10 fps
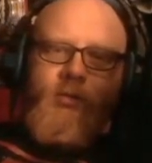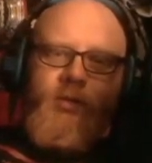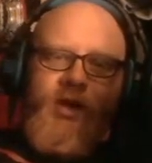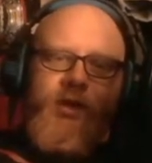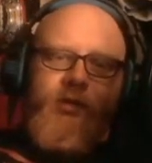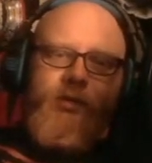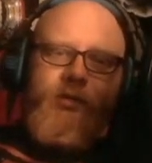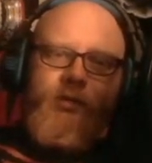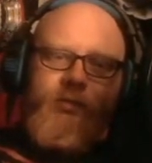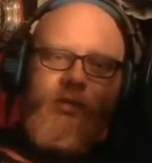Man,
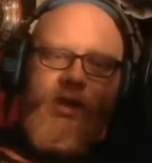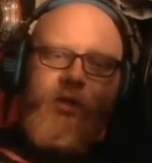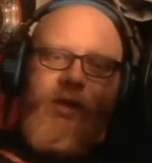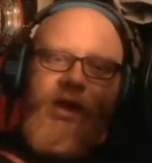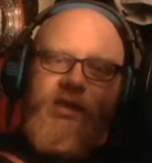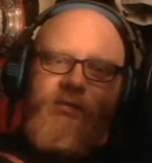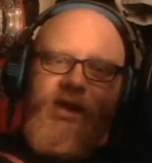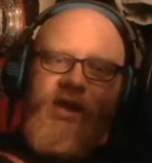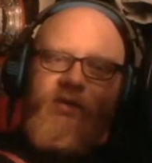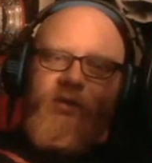Man, you bouncing
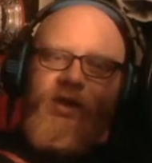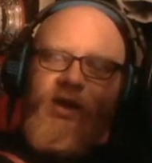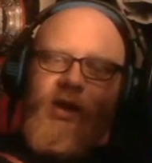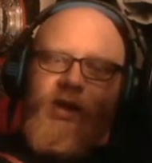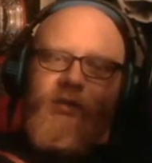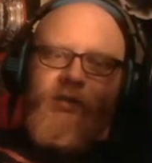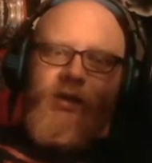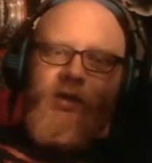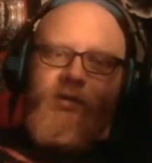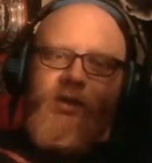back and forth a lot over there.
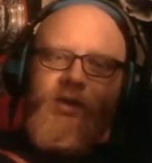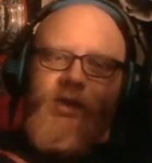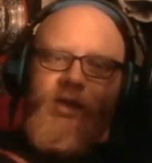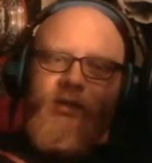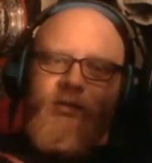You good, dog?